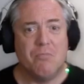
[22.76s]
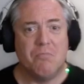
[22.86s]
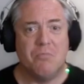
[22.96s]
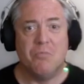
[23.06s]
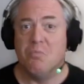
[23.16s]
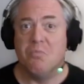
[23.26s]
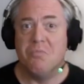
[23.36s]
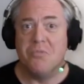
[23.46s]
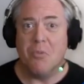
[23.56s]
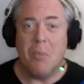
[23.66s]

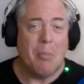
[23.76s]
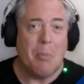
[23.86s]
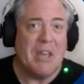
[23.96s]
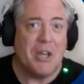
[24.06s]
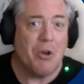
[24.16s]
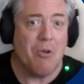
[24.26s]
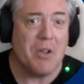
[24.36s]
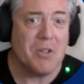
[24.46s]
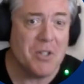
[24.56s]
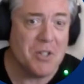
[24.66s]
Do you remember being
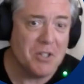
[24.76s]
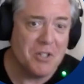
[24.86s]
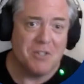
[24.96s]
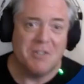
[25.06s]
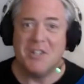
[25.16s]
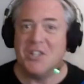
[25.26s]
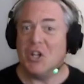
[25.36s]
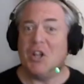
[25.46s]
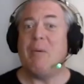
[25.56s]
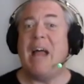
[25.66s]
curious? Did you
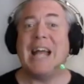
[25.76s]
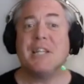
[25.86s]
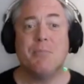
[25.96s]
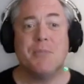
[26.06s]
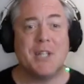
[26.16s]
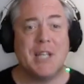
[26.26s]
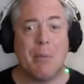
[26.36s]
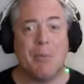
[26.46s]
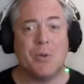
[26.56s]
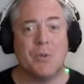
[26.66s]
learn about atoms and
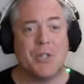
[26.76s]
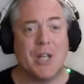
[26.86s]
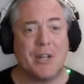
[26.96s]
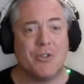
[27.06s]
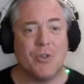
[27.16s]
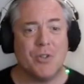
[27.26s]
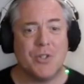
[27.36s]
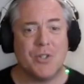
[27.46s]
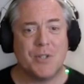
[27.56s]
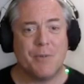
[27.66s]
chemicals and
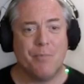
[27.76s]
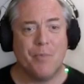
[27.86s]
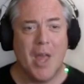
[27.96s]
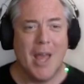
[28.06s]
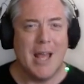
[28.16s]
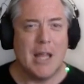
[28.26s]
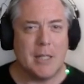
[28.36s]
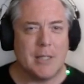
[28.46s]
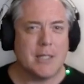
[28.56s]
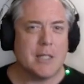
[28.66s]
electrons?
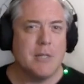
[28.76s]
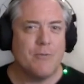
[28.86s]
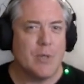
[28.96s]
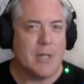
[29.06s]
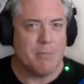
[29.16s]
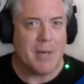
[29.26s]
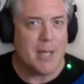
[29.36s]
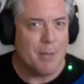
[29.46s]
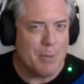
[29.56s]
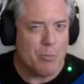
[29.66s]
Let's see if we can make it a
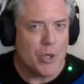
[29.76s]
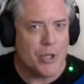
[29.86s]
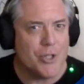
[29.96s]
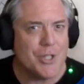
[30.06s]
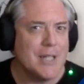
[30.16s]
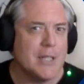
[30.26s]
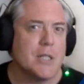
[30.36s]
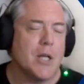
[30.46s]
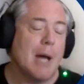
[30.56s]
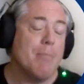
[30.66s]
bit more interesting this
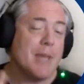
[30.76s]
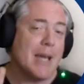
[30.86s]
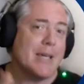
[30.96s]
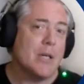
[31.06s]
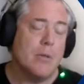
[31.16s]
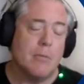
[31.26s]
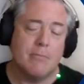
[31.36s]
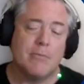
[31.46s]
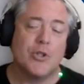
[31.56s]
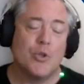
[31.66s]
time. Thank you
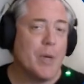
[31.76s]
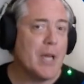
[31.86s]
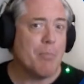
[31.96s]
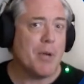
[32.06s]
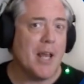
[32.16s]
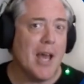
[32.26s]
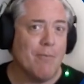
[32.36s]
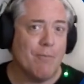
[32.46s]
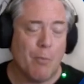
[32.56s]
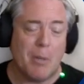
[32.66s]
to Wikipedia
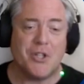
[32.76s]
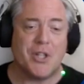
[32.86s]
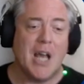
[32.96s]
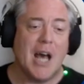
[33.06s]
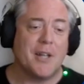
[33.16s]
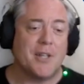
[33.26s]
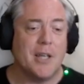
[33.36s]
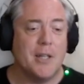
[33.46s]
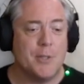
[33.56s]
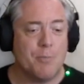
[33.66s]
for much of the art
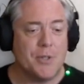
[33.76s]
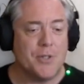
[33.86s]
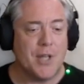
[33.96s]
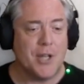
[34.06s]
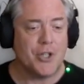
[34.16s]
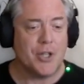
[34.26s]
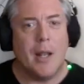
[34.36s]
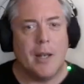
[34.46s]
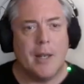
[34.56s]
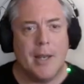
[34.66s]
in this presentation.
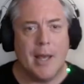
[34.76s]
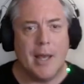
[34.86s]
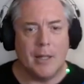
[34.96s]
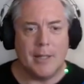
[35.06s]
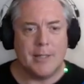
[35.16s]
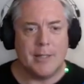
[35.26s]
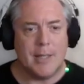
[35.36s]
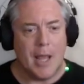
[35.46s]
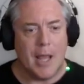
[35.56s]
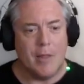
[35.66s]
Now let's see
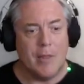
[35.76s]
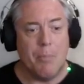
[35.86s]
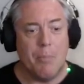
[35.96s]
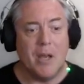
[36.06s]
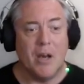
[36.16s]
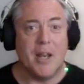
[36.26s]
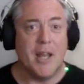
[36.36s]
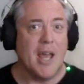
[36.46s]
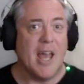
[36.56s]
the big idea.